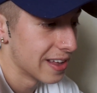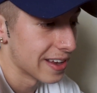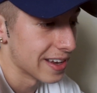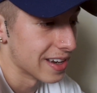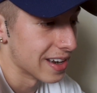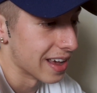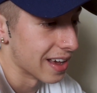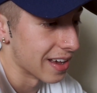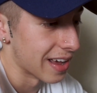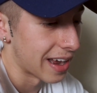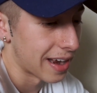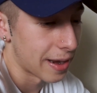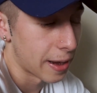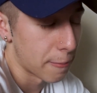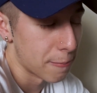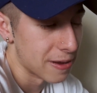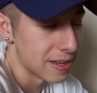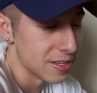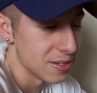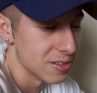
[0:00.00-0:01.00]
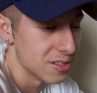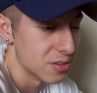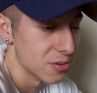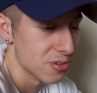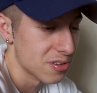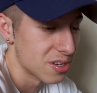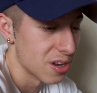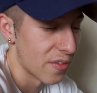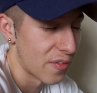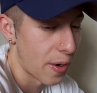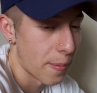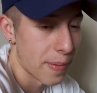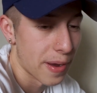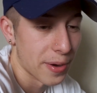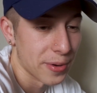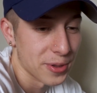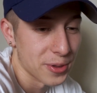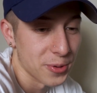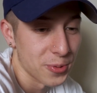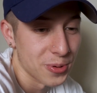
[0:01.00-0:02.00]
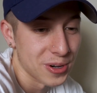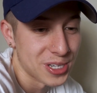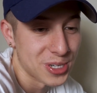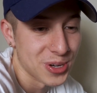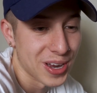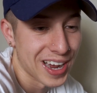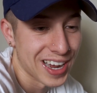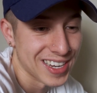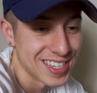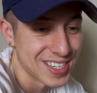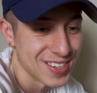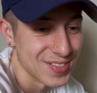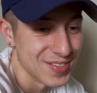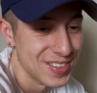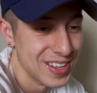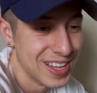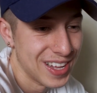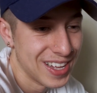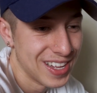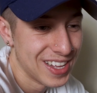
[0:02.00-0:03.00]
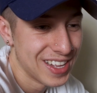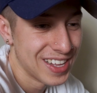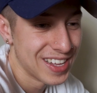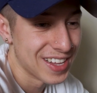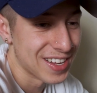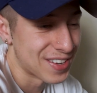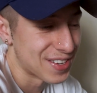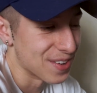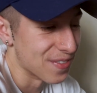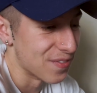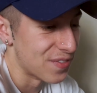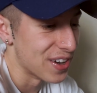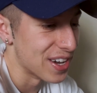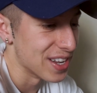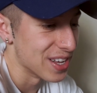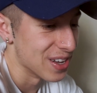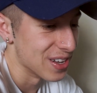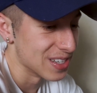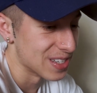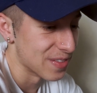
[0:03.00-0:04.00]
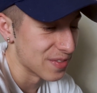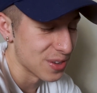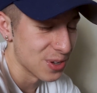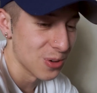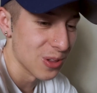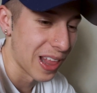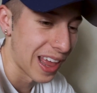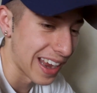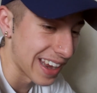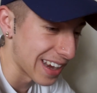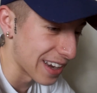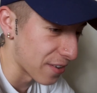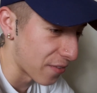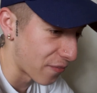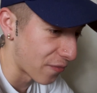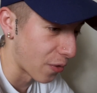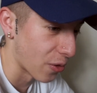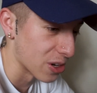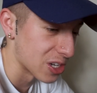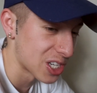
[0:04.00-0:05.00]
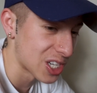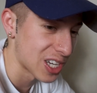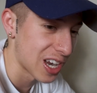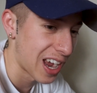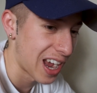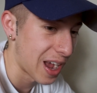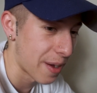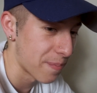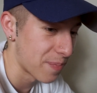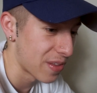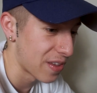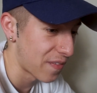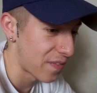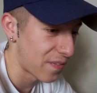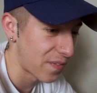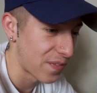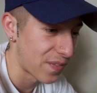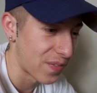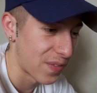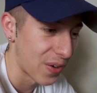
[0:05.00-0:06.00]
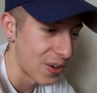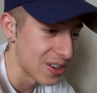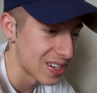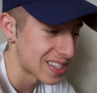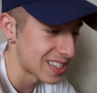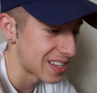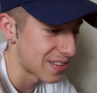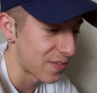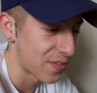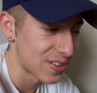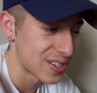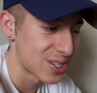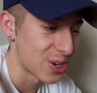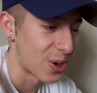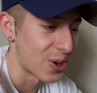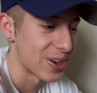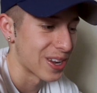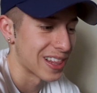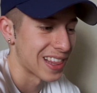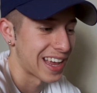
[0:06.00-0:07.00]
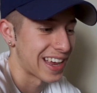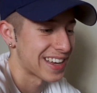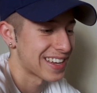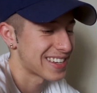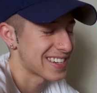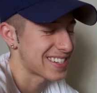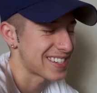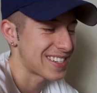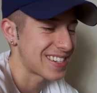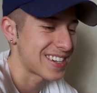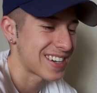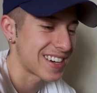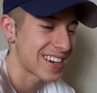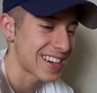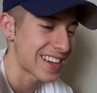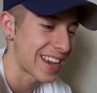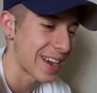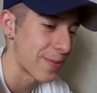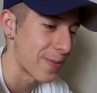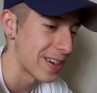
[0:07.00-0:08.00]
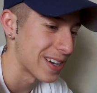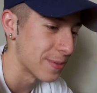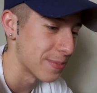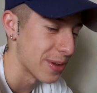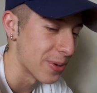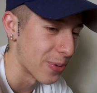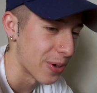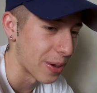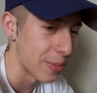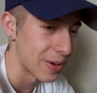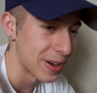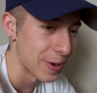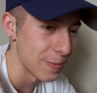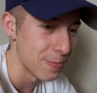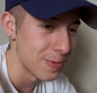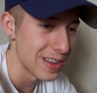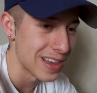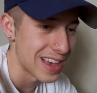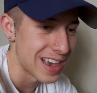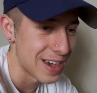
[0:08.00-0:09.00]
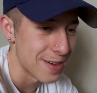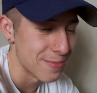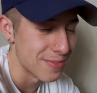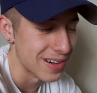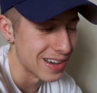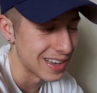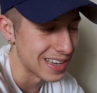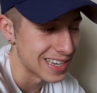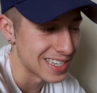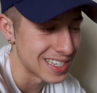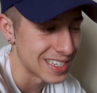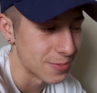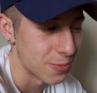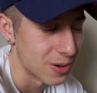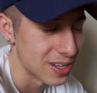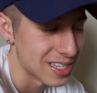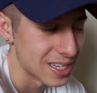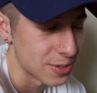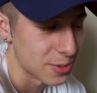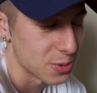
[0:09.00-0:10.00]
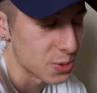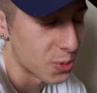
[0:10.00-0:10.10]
I bet you too, so if I bet you wish you had some videos of you, like, in first shop, first started, like, oh, I can't wait to be where I'm gonna be at, but it just wasn't.